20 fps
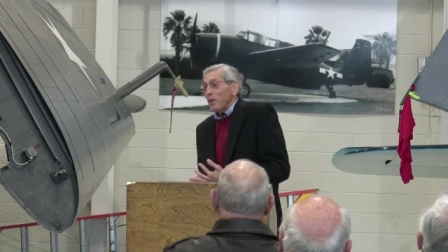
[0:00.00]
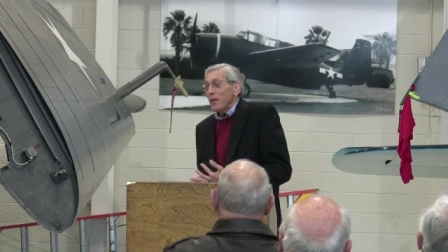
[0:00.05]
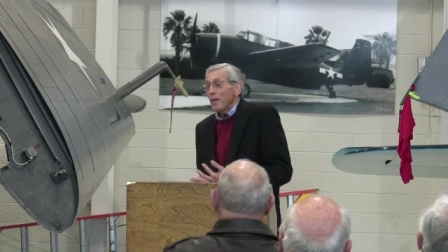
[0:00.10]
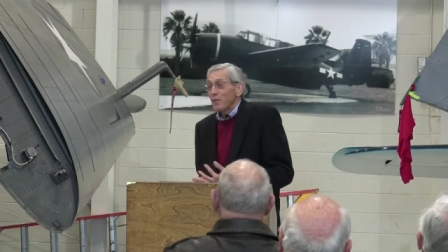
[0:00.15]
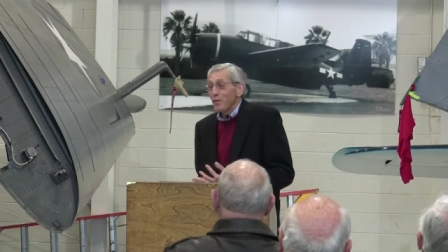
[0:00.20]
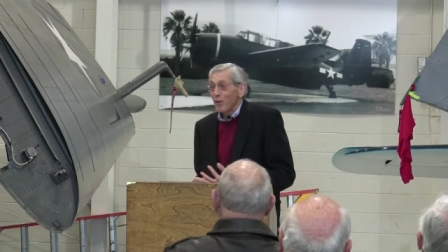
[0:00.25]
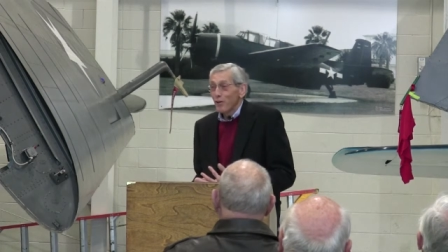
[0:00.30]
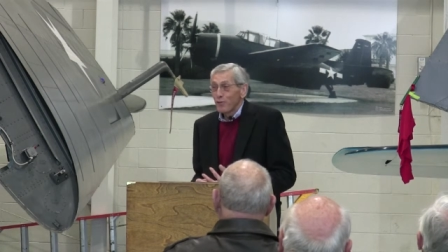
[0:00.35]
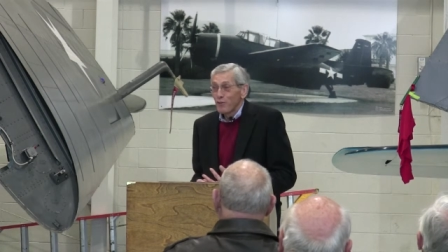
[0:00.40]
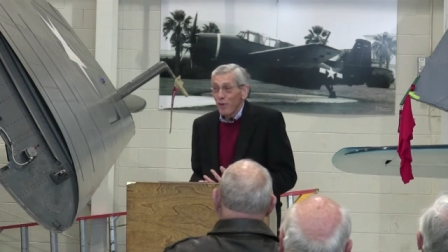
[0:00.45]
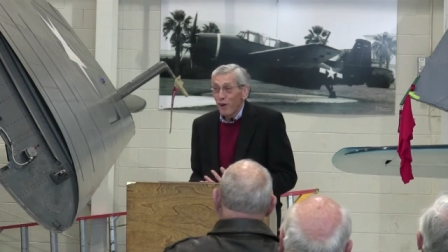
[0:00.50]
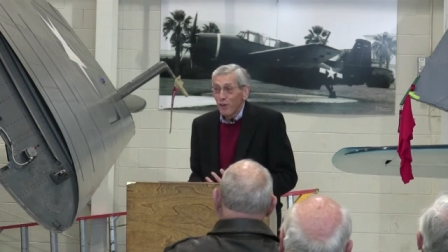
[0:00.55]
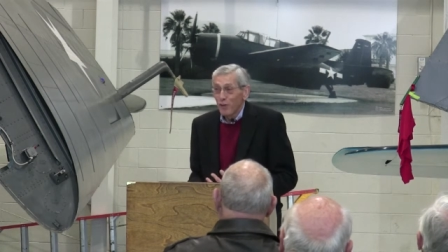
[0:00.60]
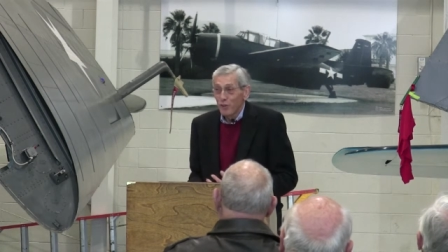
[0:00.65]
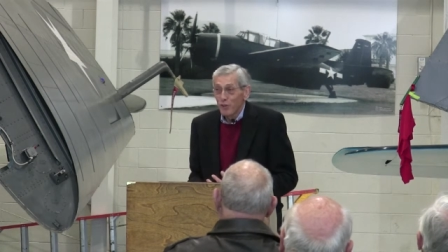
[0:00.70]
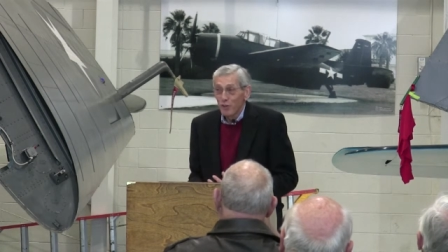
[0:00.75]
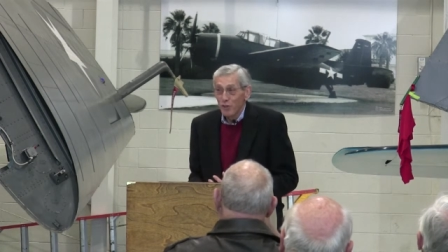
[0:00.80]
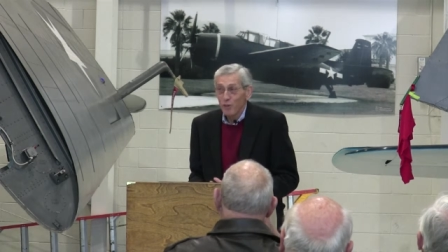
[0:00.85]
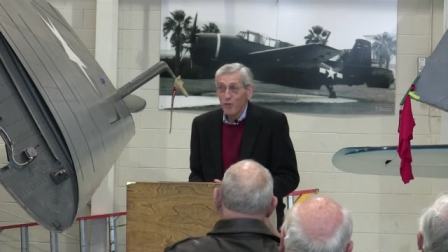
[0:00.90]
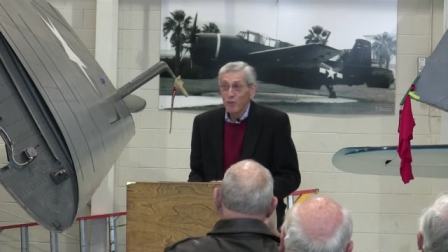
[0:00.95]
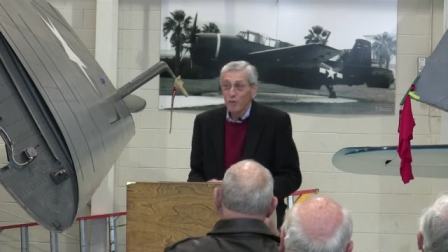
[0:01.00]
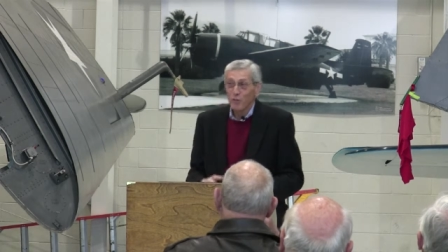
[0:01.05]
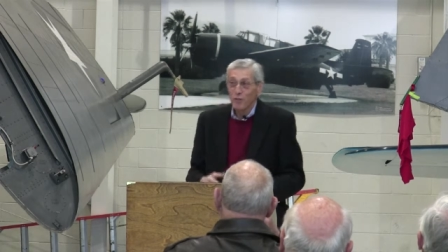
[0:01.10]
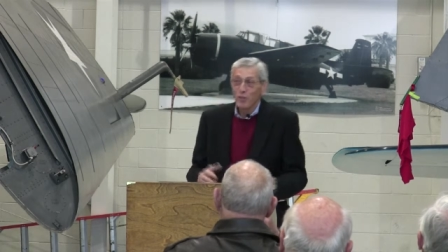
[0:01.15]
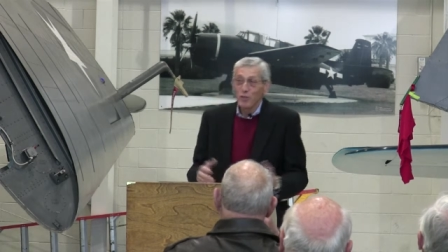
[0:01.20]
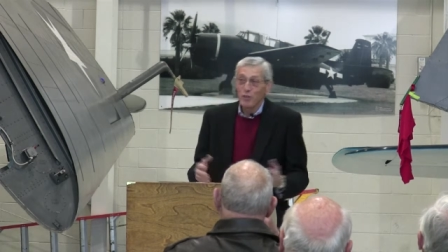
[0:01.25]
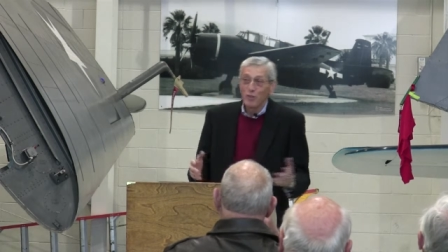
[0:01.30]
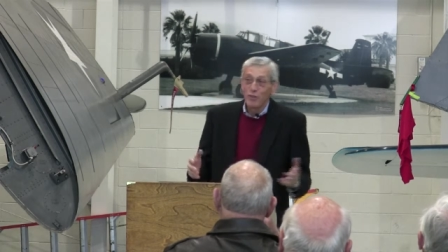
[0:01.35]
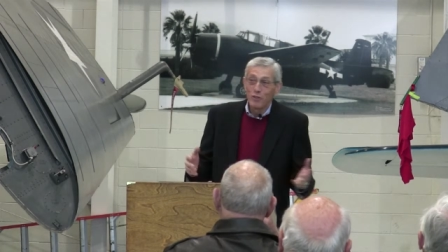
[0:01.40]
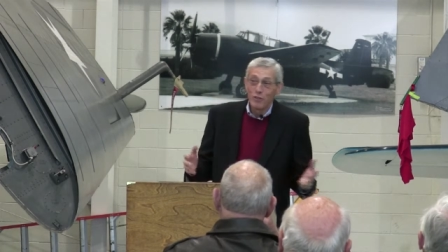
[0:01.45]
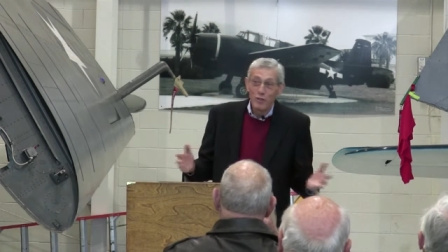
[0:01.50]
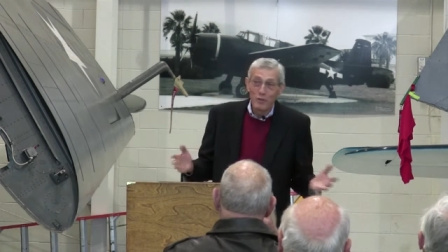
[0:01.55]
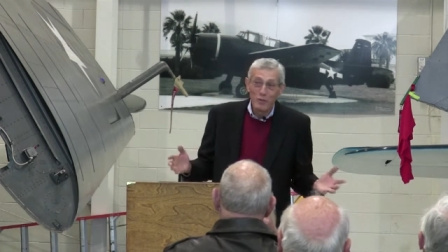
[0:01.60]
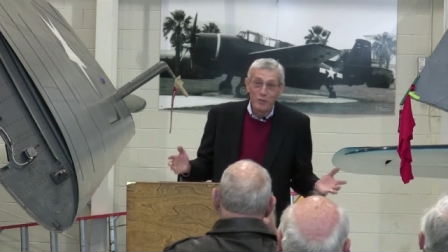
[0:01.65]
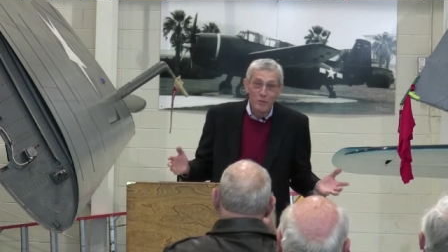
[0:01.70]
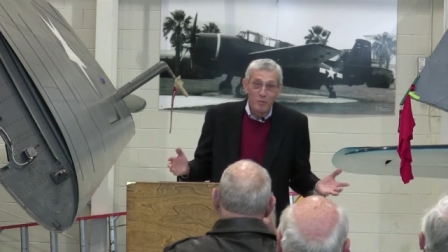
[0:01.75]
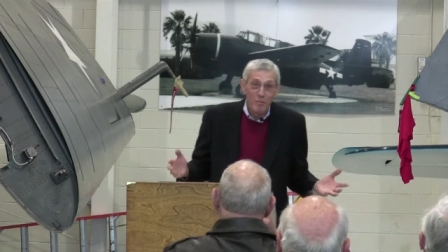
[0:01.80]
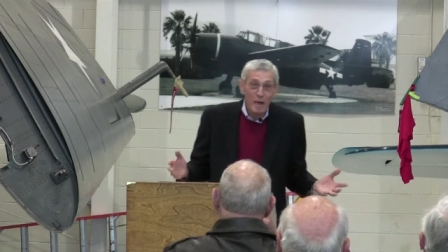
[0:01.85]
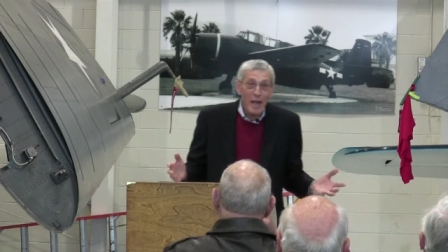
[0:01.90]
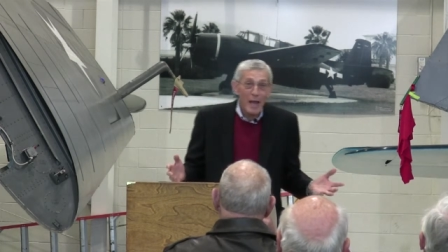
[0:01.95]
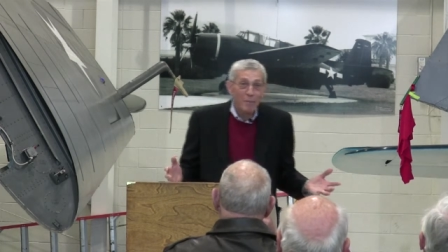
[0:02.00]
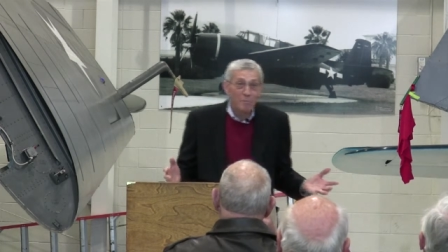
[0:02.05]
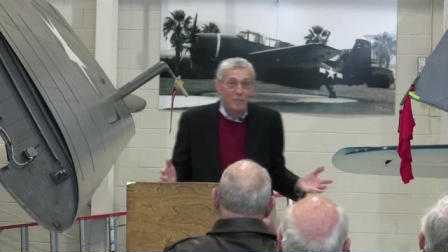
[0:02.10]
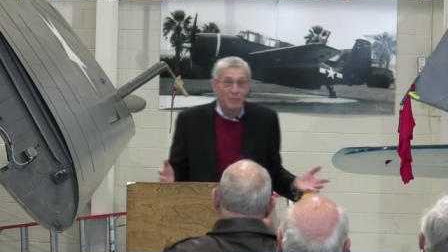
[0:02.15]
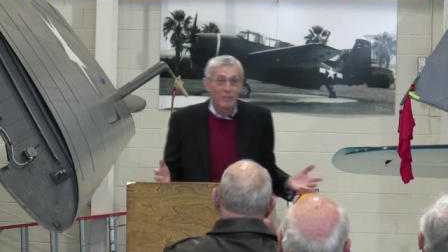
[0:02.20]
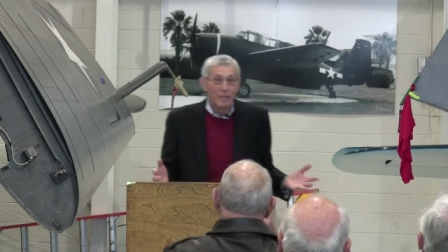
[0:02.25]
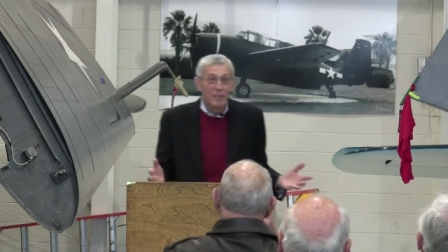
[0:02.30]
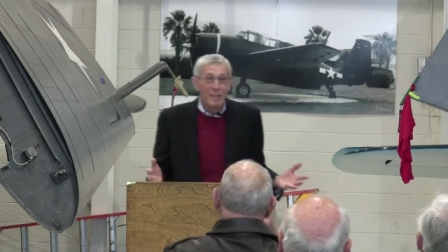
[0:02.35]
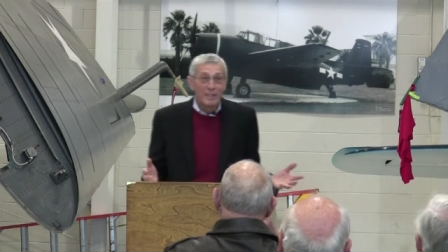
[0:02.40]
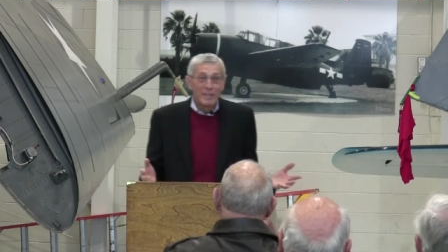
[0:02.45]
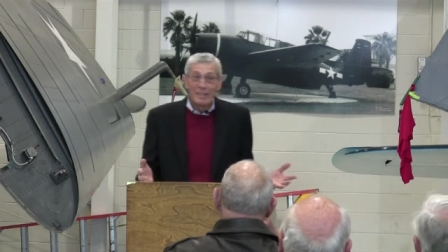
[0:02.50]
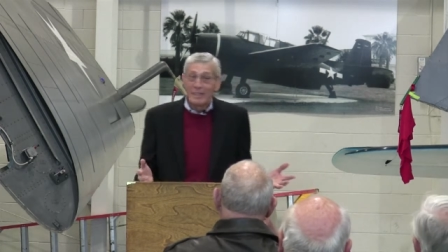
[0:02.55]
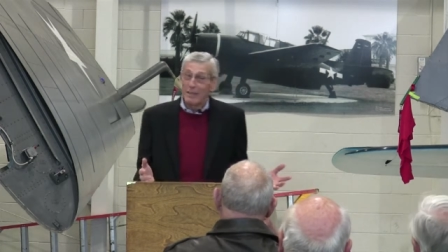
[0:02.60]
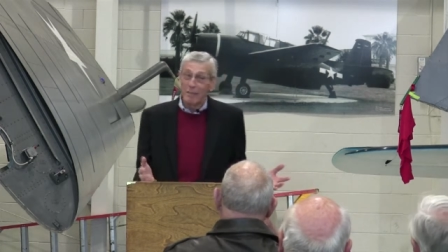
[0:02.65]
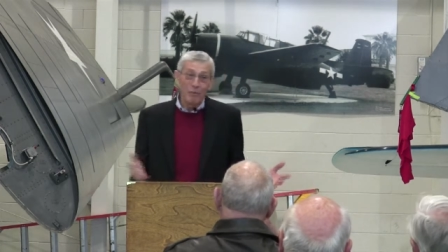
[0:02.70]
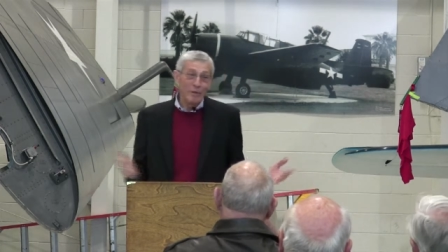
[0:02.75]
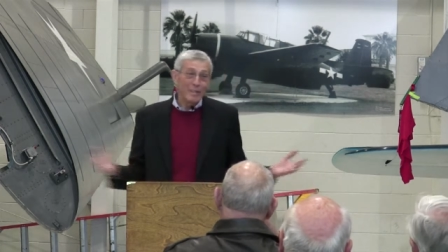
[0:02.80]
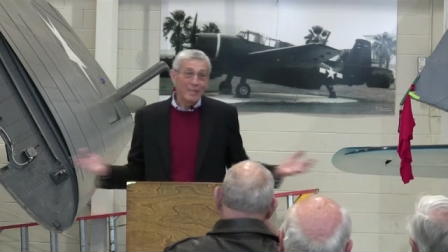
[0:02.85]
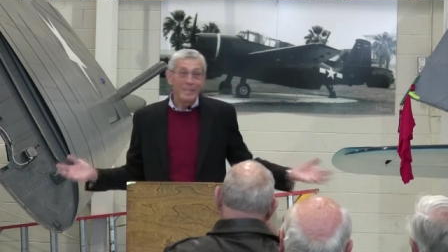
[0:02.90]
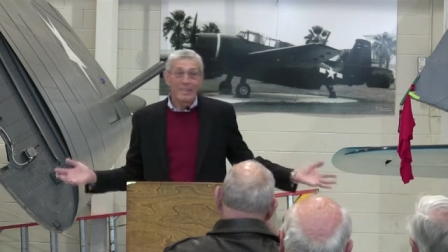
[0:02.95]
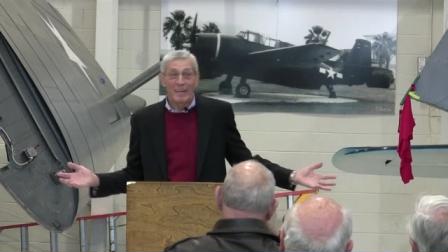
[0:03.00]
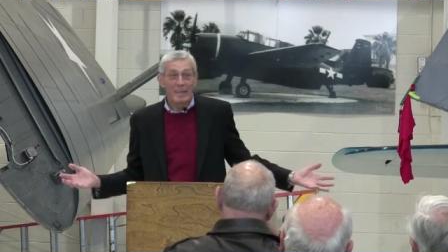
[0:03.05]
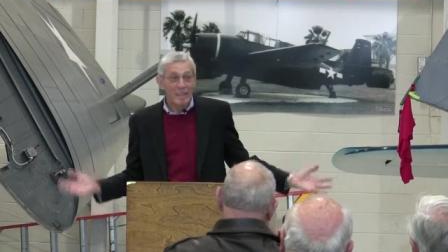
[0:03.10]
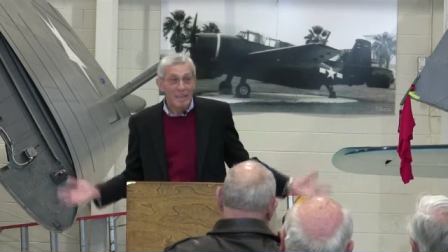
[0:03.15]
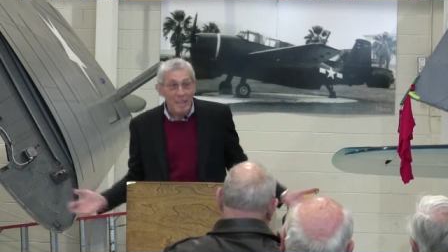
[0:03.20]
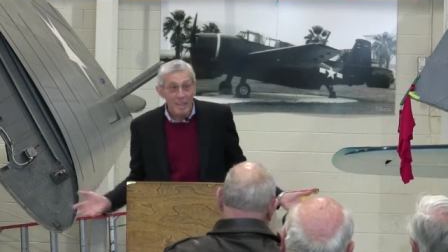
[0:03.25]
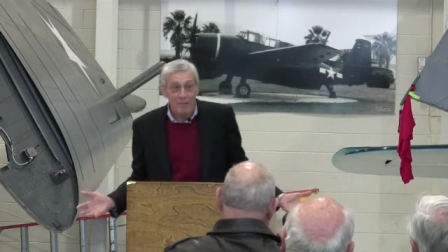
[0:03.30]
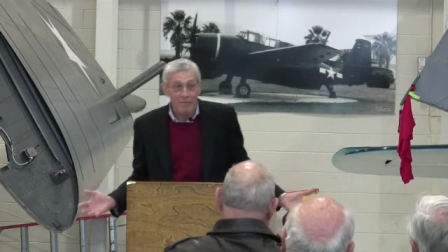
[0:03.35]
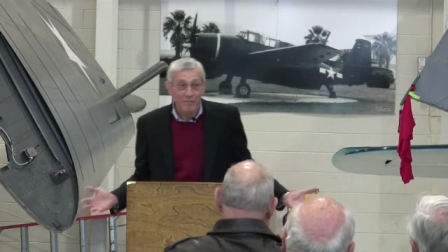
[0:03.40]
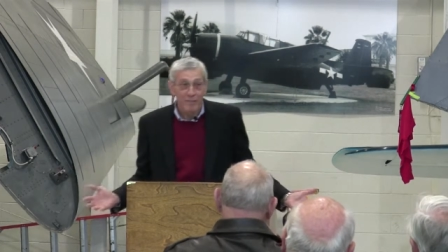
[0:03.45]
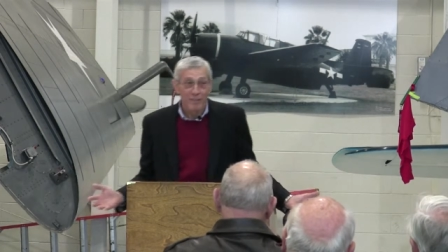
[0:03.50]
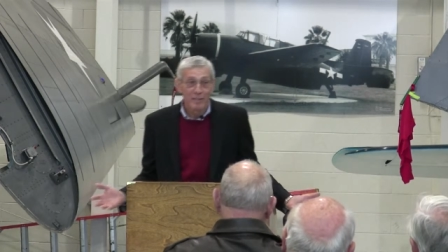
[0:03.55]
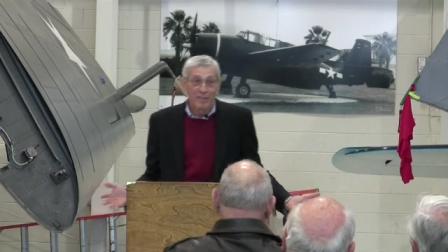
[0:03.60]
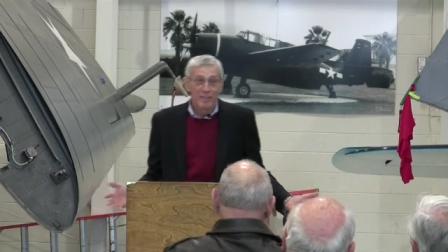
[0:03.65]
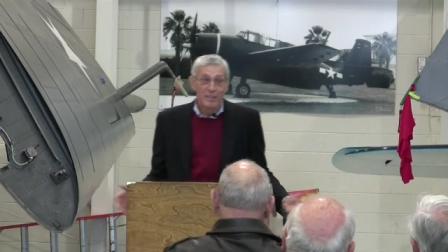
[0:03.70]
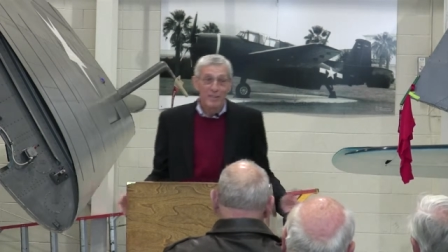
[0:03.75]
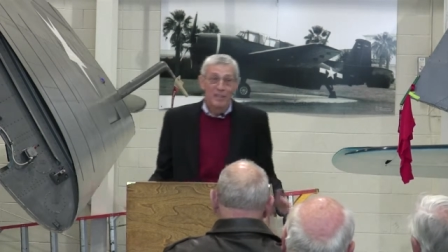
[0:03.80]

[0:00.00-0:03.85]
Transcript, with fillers: when we got done drawing the circles the, on the maps, there wasn't anything left.